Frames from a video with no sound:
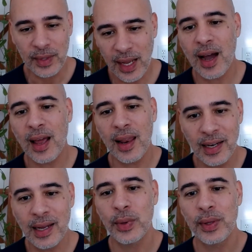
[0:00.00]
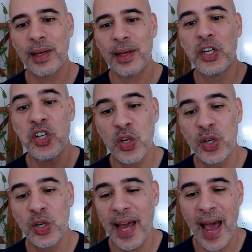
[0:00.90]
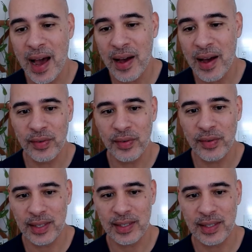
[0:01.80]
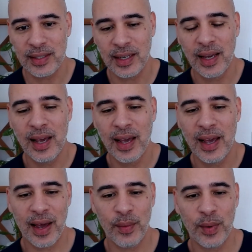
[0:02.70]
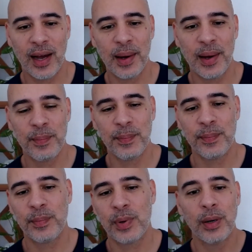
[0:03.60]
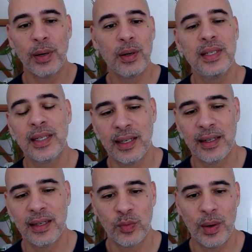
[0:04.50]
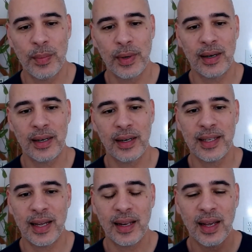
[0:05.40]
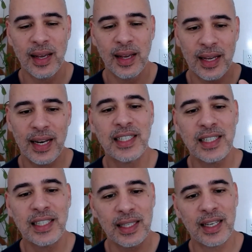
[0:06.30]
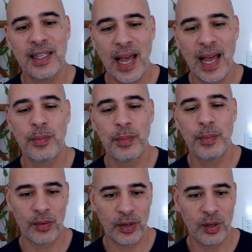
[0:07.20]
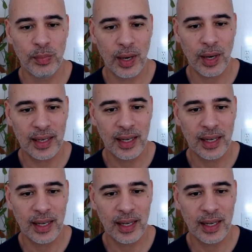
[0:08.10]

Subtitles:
A lot of times we think we shouldn't have the resistance. And what I'm proposing here in this webinar is that it actually doesn't have to be a roadblock.